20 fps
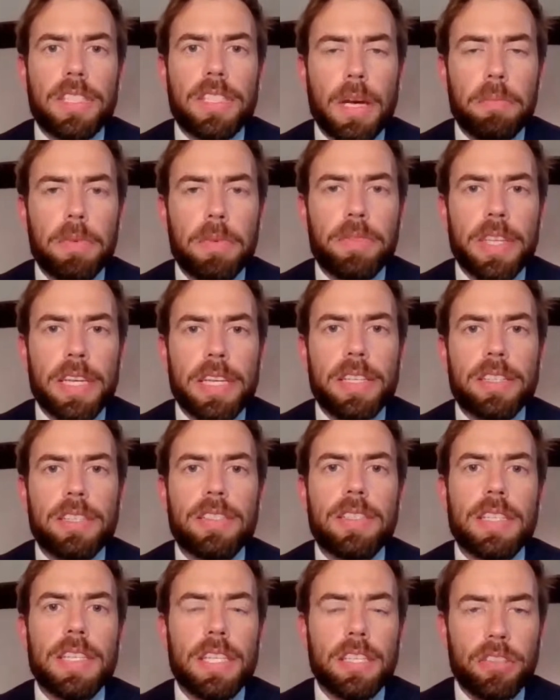that some of
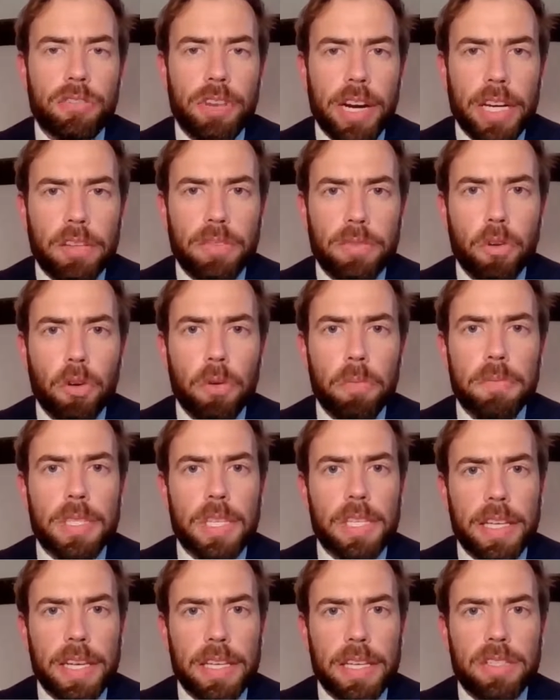these indirect
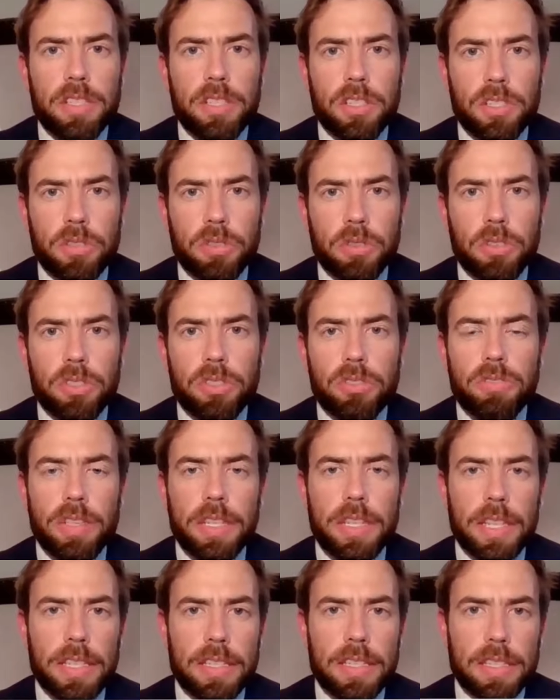forms are less
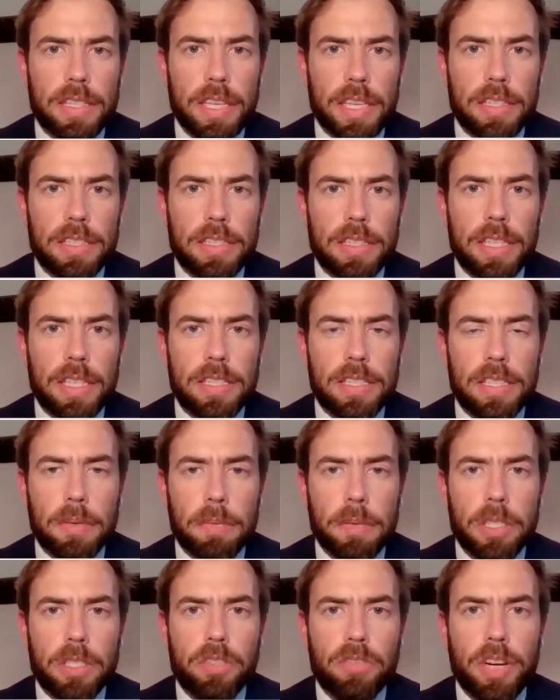distortionary than
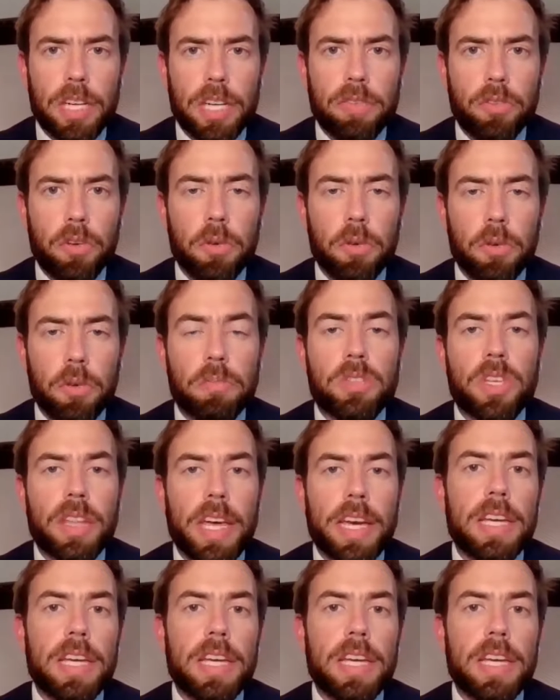some of the direct forms.